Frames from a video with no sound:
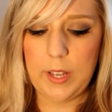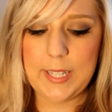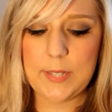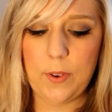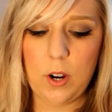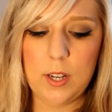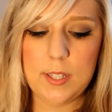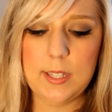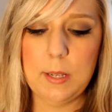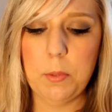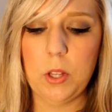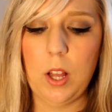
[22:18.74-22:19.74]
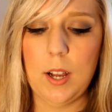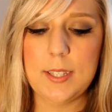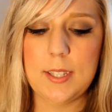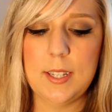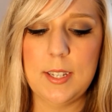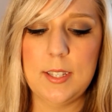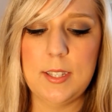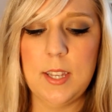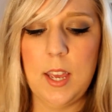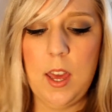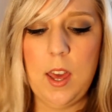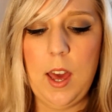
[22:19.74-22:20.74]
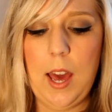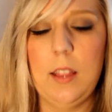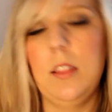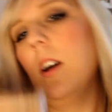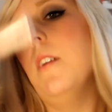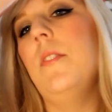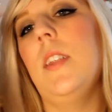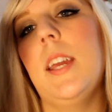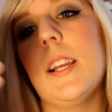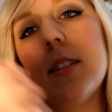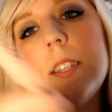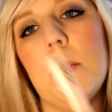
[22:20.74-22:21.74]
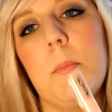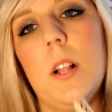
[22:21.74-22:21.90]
As far as lip glosses, I love NYX lip